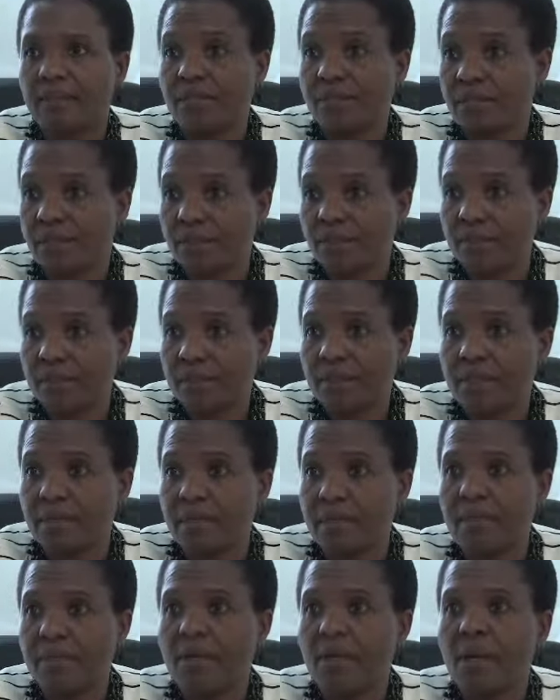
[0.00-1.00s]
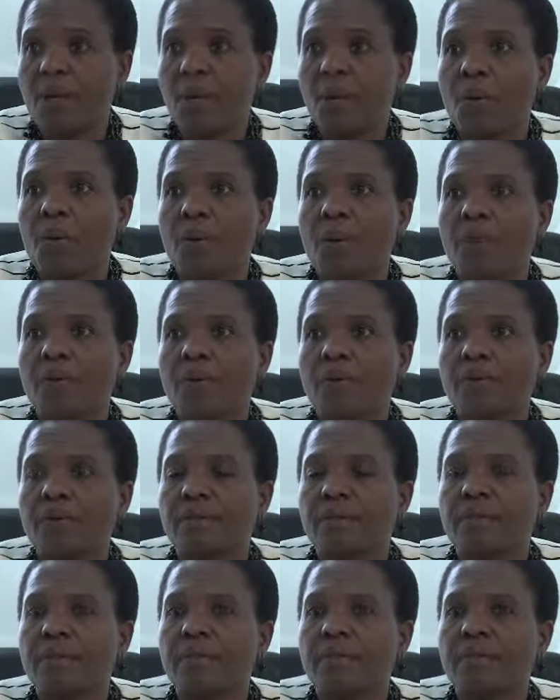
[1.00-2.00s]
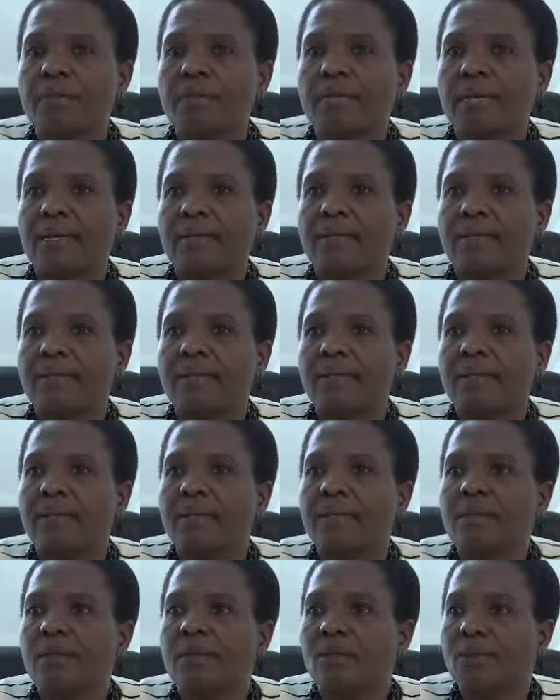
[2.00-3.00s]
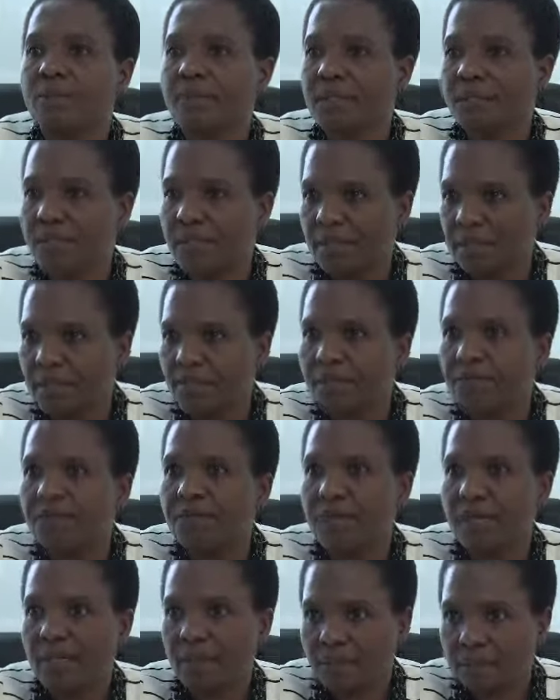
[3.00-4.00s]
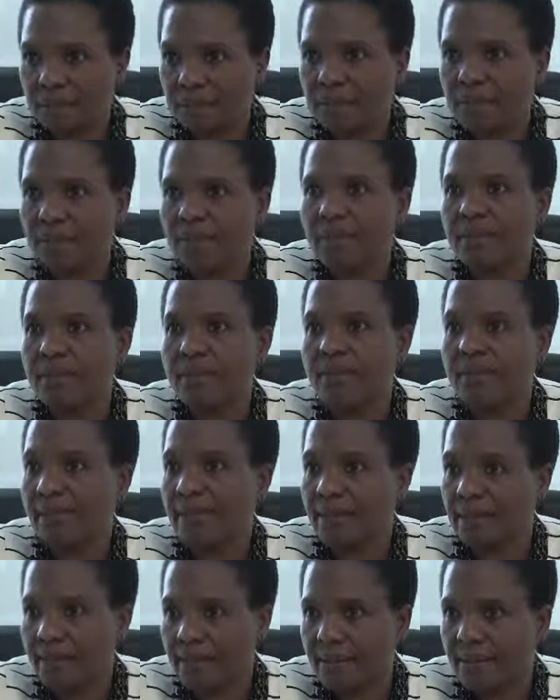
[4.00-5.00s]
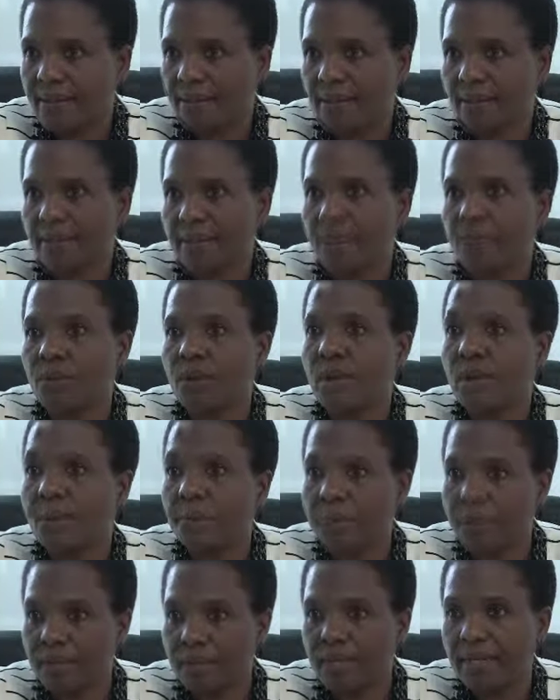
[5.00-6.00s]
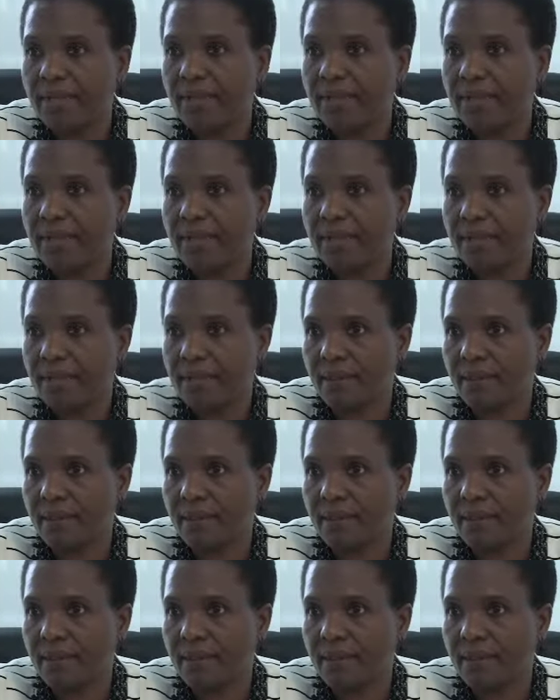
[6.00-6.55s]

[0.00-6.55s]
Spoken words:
achievements was that the Commission found it necessary to upgrade